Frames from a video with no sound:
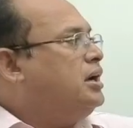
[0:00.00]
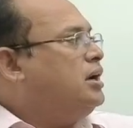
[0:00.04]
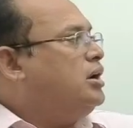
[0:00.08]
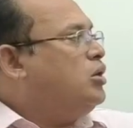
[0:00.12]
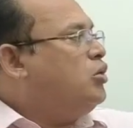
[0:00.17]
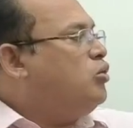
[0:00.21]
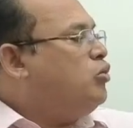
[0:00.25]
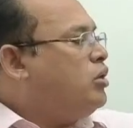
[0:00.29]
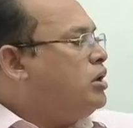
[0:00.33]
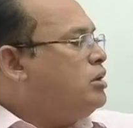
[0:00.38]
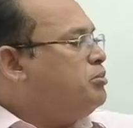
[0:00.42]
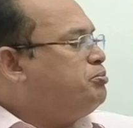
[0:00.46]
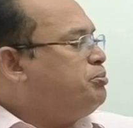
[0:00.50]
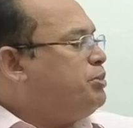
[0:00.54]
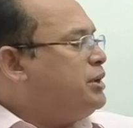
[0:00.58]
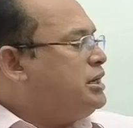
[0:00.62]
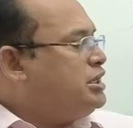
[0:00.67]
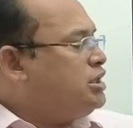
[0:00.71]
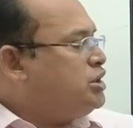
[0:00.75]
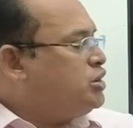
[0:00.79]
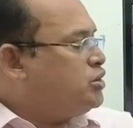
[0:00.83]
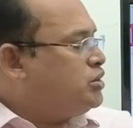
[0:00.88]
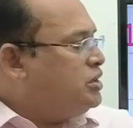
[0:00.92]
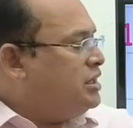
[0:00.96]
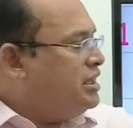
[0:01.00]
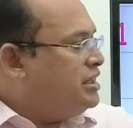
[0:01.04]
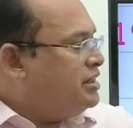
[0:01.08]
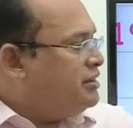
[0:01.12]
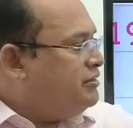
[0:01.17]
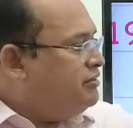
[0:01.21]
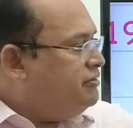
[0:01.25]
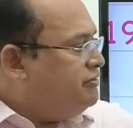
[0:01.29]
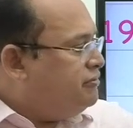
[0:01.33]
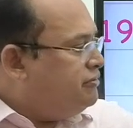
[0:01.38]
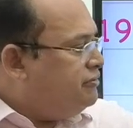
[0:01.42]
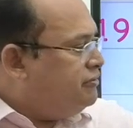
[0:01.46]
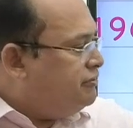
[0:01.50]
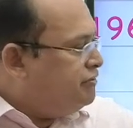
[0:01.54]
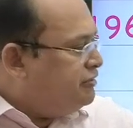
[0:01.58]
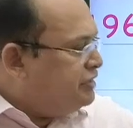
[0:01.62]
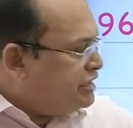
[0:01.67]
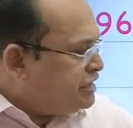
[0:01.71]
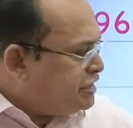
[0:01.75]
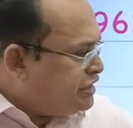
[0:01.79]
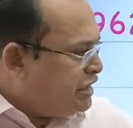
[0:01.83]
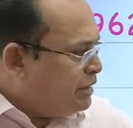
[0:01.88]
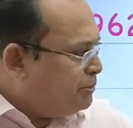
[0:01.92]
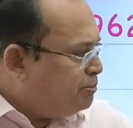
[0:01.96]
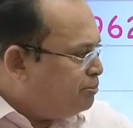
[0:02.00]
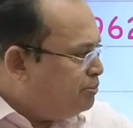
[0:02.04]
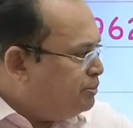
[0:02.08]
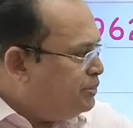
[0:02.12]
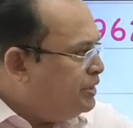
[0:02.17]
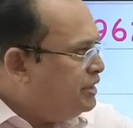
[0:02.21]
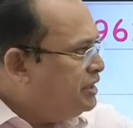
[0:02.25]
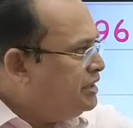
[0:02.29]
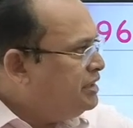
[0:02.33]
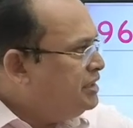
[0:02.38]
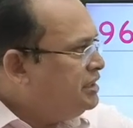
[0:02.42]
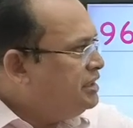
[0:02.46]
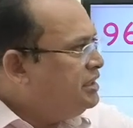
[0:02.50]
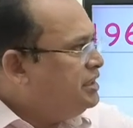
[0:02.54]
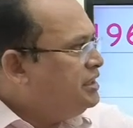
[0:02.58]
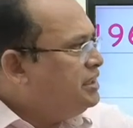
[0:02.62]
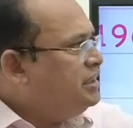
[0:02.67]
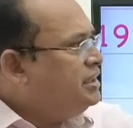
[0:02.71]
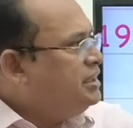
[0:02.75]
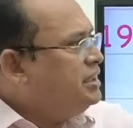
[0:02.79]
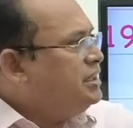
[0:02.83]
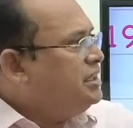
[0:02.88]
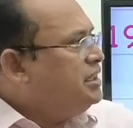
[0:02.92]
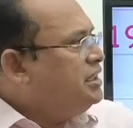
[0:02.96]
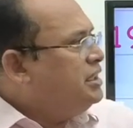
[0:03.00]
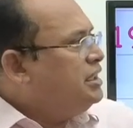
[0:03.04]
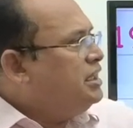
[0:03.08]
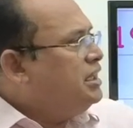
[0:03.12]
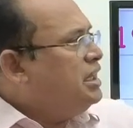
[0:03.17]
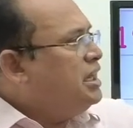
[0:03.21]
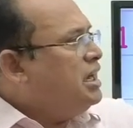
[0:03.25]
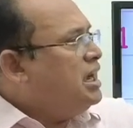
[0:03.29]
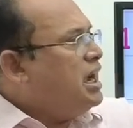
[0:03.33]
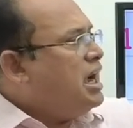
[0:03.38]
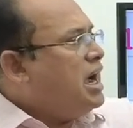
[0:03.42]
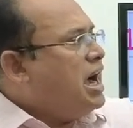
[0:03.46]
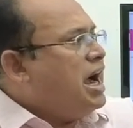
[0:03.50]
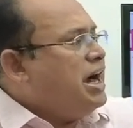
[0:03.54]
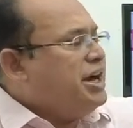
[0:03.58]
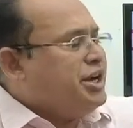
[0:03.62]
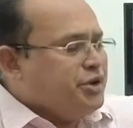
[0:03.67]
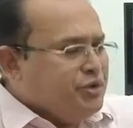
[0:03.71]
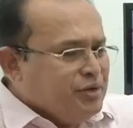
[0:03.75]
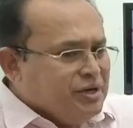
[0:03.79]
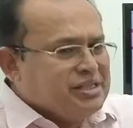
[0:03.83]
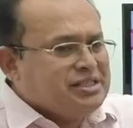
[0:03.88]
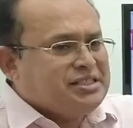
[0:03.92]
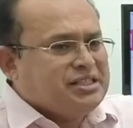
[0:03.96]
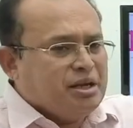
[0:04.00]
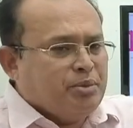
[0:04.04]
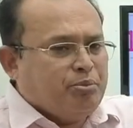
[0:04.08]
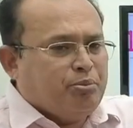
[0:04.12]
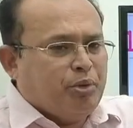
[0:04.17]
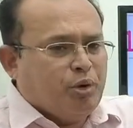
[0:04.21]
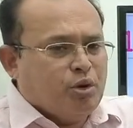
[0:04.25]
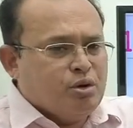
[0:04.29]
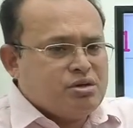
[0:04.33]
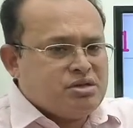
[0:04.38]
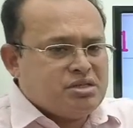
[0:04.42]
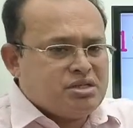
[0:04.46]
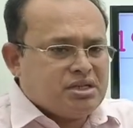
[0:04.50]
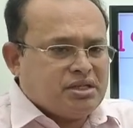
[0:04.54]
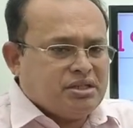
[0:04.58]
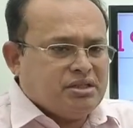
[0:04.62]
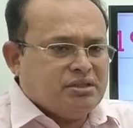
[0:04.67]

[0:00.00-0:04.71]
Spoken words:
one particular ship at USA port